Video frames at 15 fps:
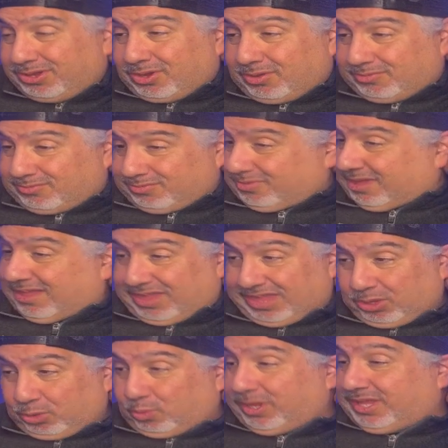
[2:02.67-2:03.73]
know,
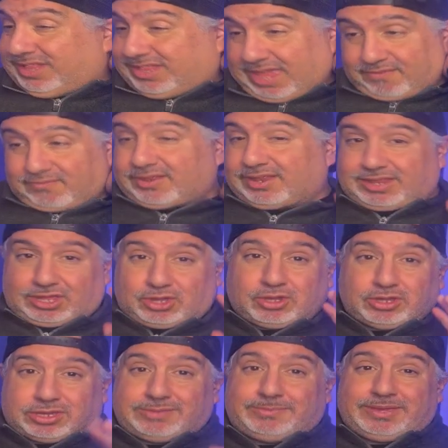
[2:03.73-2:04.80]
we definitely
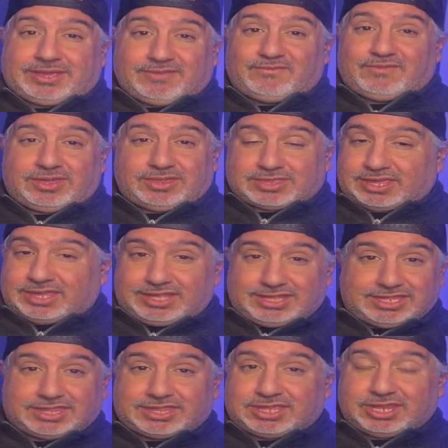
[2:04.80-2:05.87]
could, could be convinced that he
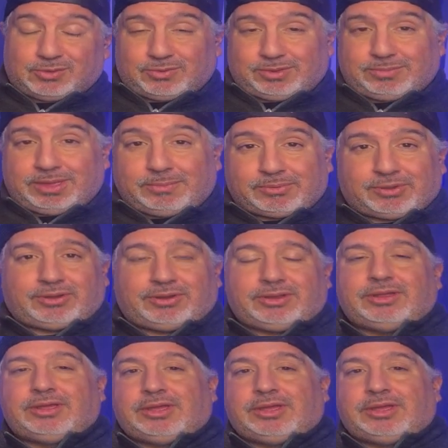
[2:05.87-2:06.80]
just didn't remember